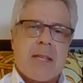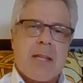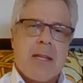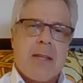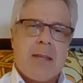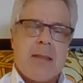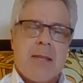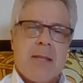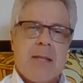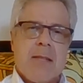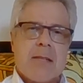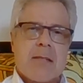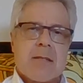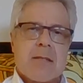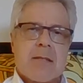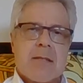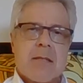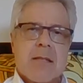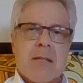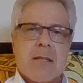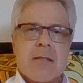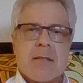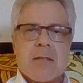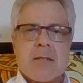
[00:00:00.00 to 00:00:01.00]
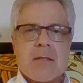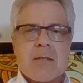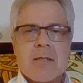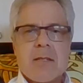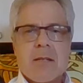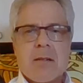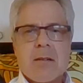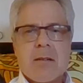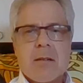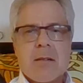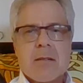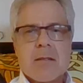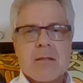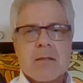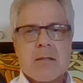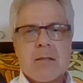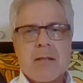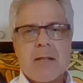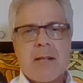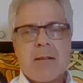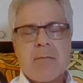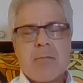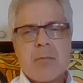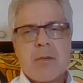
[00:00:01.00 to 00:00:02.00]
This is a series that
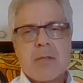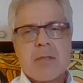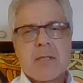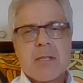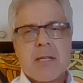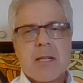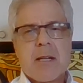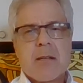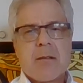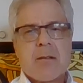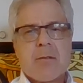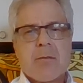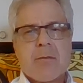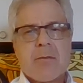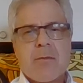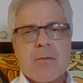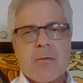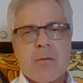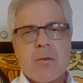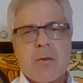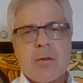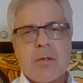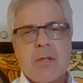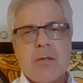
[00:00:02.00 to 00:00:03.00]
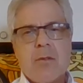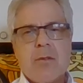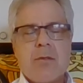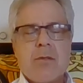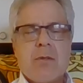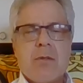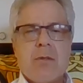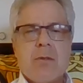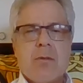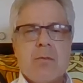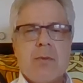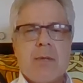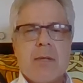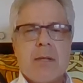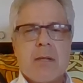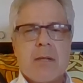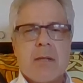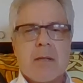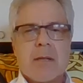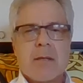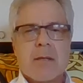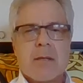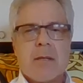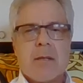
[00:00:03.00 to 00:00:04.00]
I put together for YouTube
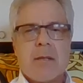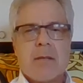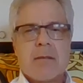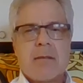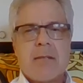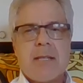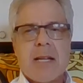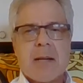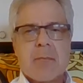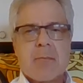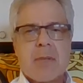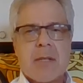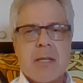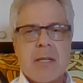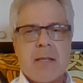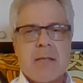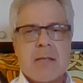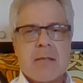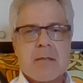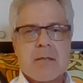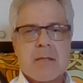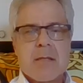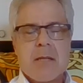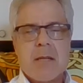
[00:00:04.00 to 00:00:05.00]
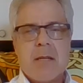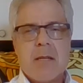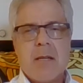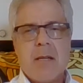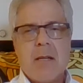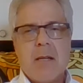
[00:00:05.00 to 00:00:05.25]
called Deck Plates.